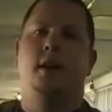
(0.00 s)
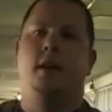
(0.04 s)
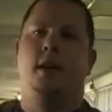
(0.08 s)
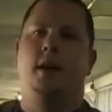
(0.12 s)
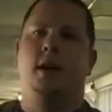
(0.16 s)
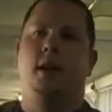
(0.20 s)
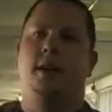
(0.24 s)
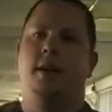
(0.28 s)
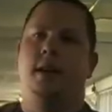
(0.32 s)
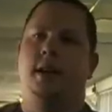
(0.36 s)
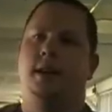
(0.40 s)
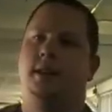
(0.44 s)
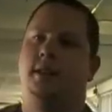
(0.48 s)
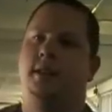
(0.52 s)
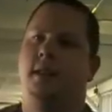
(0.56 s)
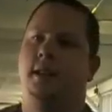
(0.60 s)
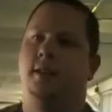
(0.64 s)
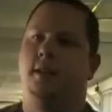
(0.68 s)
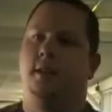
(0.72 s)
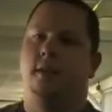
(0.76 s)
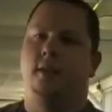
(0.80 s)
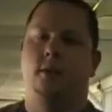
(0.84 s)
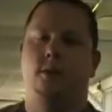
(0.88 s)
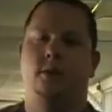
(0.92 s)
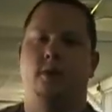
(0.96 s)
Uh, the
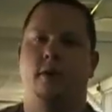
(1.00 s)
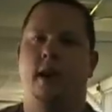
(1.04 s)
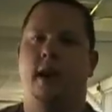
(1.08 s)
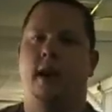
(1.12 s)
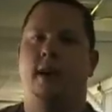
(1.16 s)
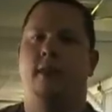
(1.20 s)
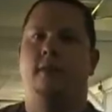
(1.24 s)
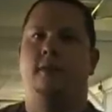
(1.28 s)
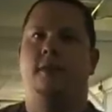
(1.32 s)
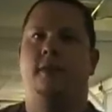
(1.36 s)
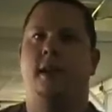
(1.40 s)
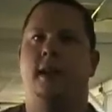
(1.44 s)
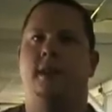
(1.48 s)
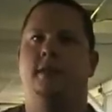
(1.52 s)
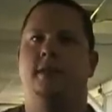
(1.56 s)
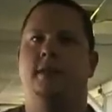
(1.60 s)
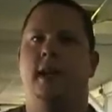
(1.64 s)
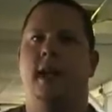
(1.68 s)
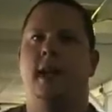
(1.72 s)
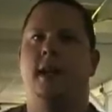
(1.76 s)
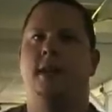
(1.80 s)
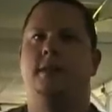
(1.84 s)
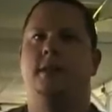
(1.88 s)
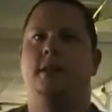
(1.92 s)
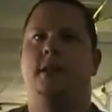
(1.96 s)
XDs are great and
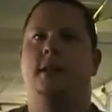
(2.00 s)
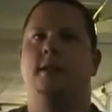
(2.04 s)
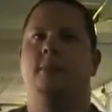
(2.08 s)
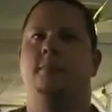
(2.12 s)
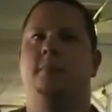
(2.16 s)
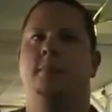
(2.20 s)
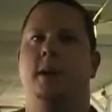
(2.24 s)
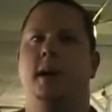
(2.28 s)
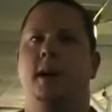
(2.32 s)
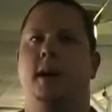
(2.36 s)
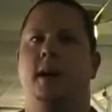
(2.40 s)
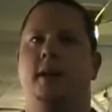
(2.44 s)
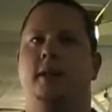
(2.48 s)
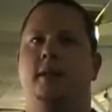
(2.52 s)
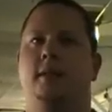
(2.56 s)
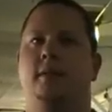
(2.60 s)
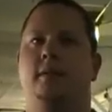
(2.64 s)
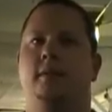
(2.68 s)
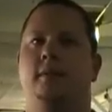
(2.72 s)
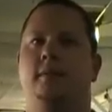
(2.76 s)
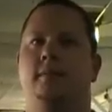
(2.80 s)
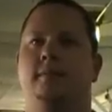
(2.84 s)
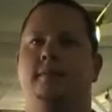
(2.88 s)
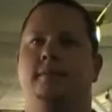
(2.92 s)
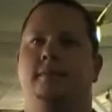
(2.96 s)
fantastic, but
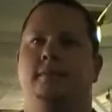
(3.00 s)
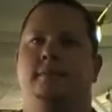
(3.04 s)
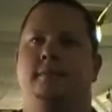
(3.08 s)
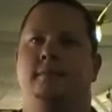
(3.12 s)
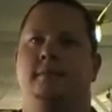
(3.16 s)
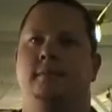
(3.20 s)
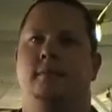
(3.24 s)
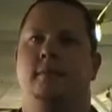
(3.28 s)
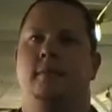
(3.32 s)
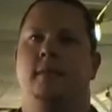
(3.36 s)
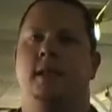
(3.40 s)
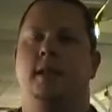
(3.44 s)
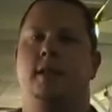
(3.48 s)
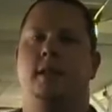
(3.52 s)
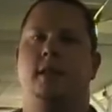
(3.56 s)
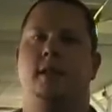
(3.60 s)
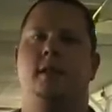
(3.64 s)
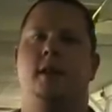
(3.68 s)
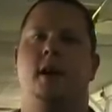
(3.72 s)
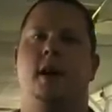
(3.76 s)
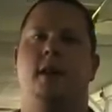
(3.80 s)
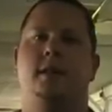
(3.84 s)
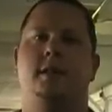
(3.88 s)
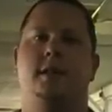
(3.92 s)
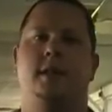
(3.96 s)
the
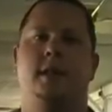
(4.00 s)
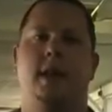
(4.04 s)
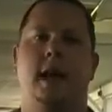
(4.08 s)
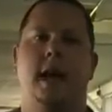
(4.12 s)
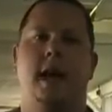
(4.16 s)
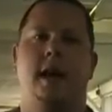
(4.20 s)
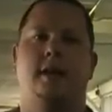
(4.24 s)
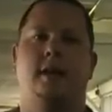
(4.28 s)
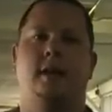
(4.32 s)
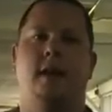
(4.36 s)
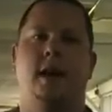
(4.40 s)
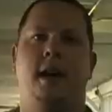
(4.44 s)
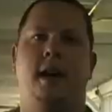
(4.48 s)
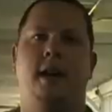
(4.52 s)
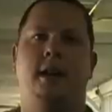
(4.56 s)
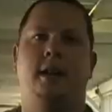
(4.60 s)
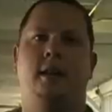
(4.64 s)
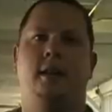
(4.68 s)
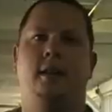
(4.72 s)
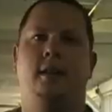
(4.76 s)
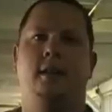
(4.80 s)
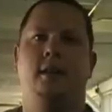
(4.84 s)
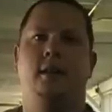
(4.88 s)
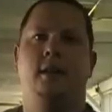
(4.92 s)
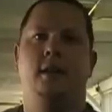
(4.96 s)
Glock's the Cadillac,